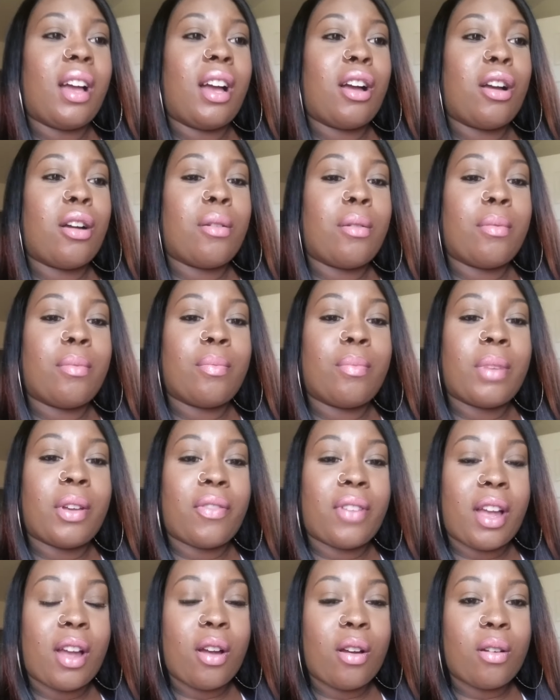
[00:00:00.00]

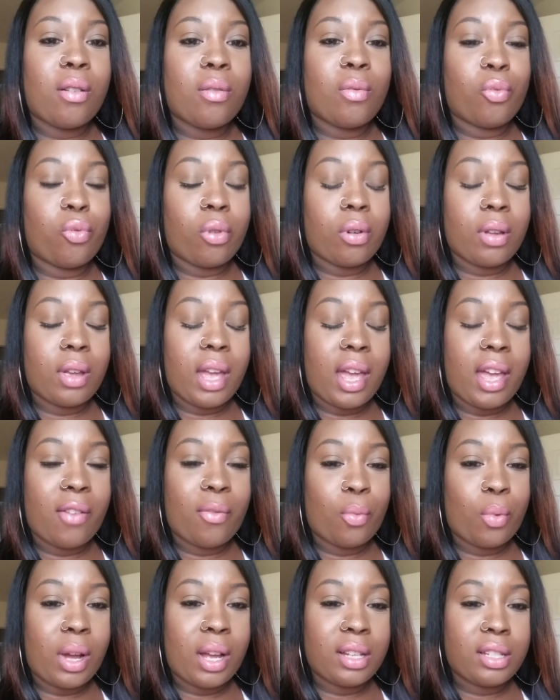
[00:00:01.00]
if y'all
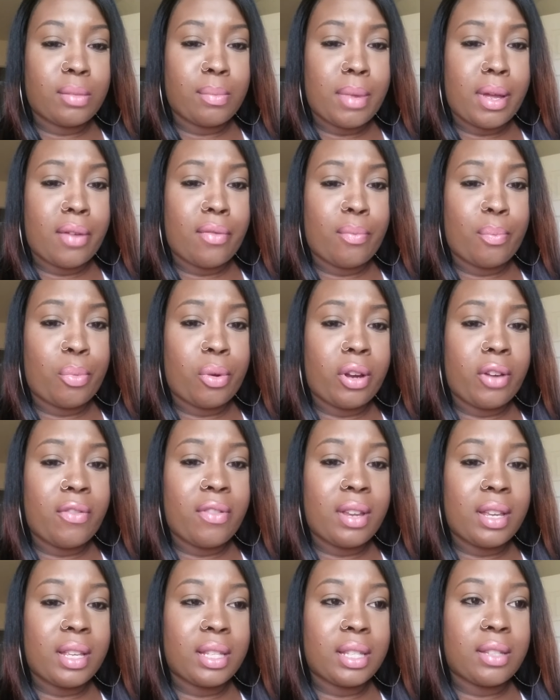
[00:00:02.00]
have watched my
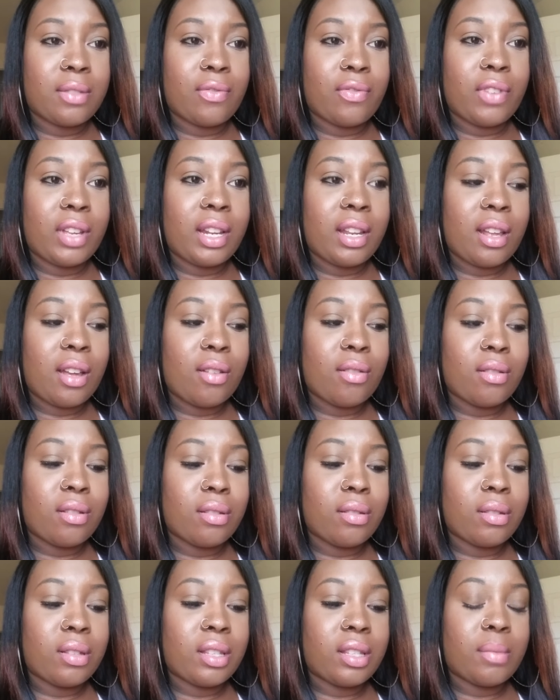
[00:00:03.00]
previous
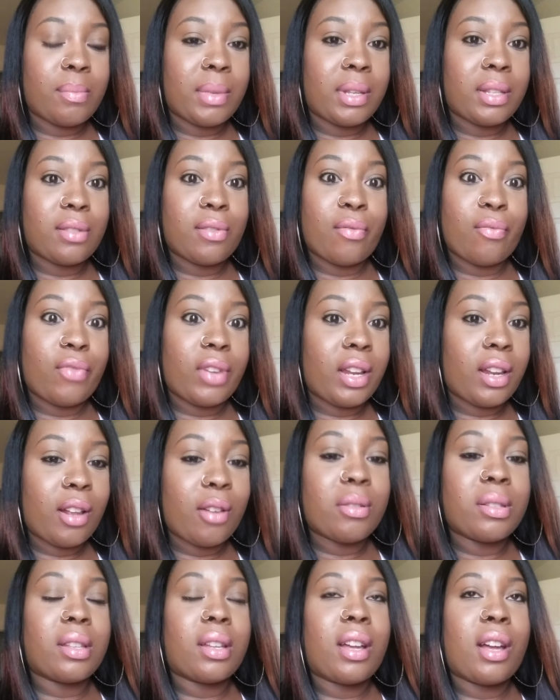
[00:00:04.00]
videos, it's been some
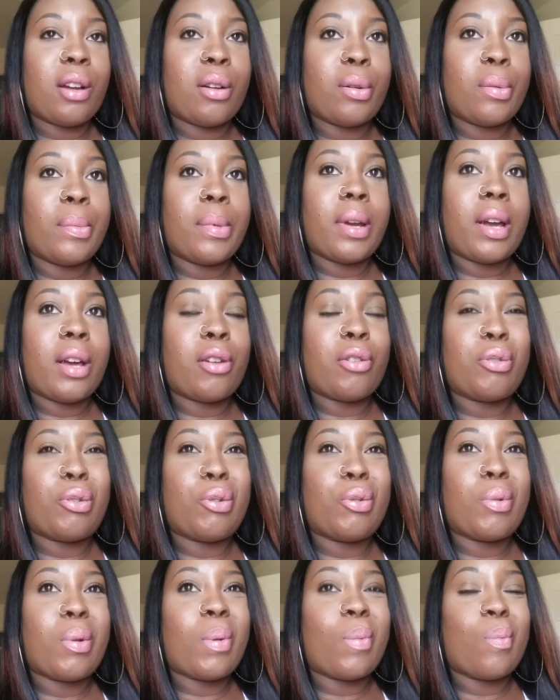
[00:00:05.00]
videos ago, but I don't
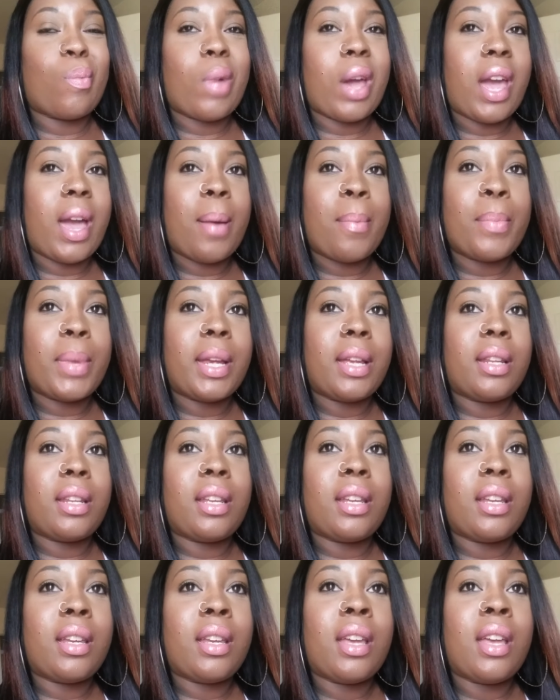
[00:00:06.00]
know how
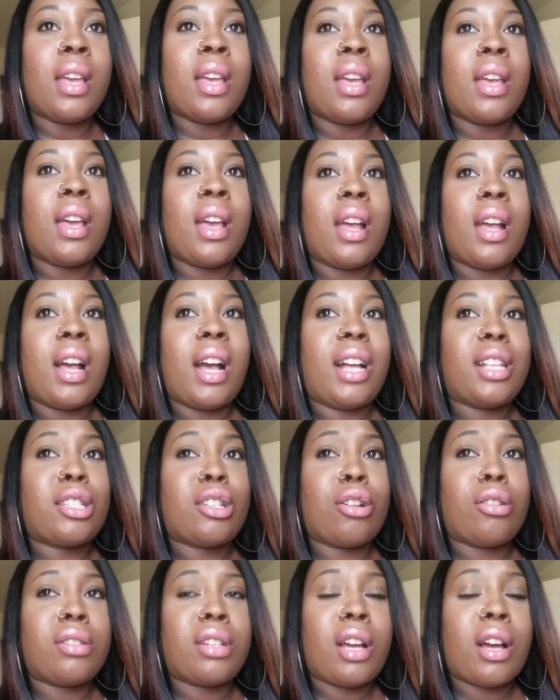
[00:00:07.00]
many. I
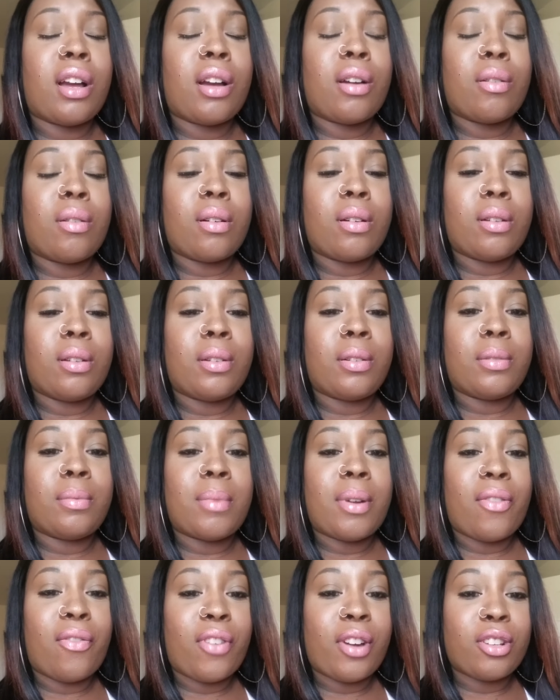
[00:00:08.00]
told y'all,
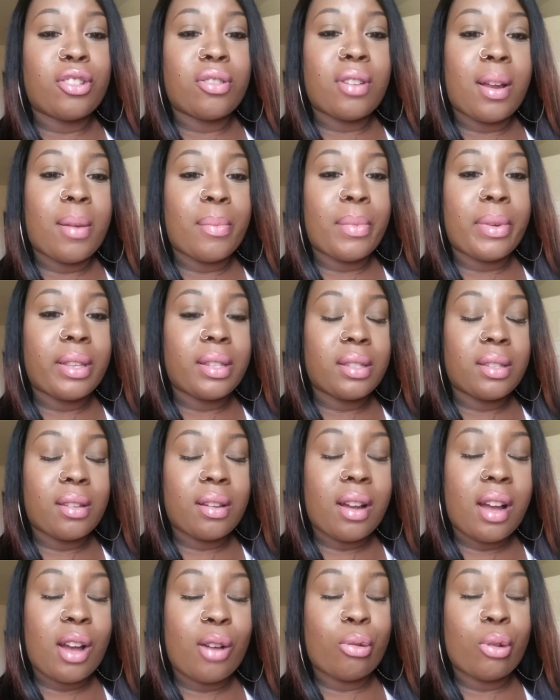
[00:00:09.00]
my first
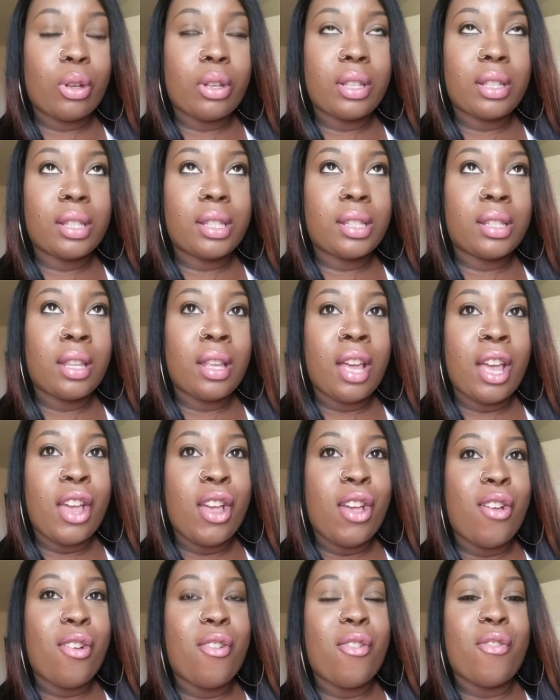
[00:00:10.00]
trimester, I was
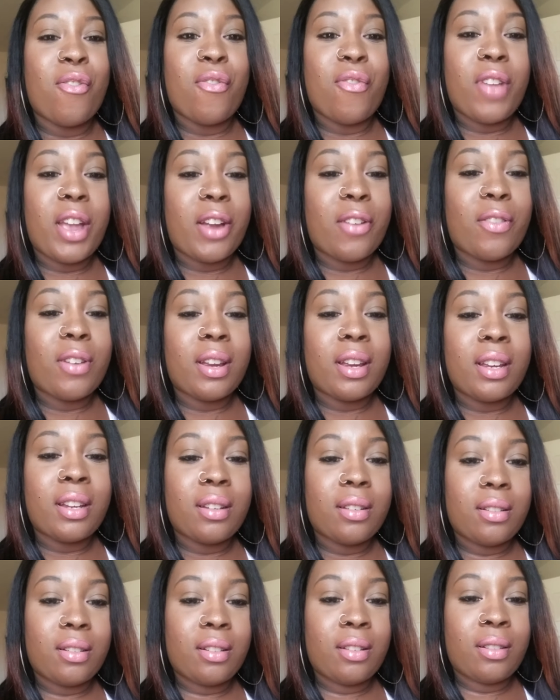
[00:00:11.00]

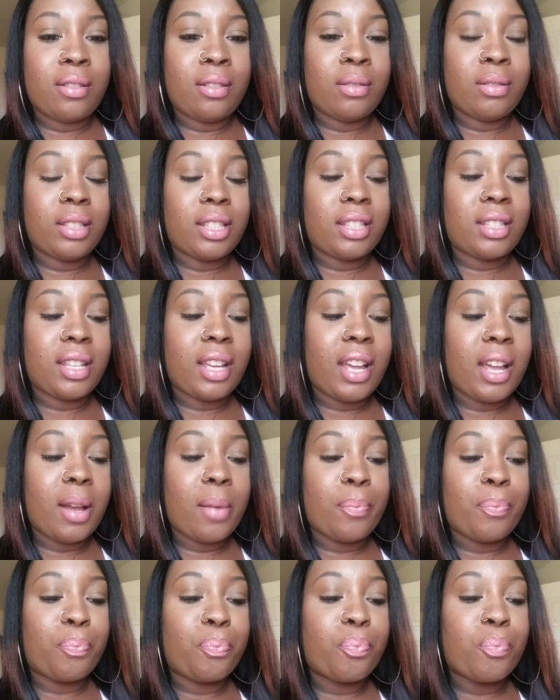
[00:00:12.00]
very
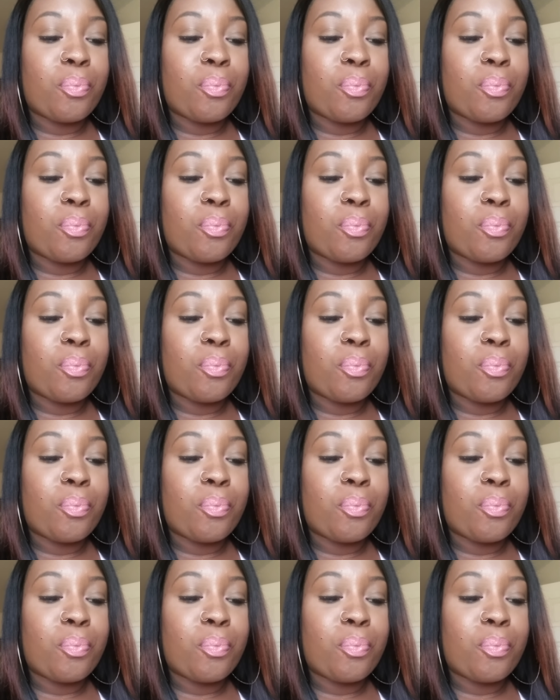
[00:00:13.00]
sick.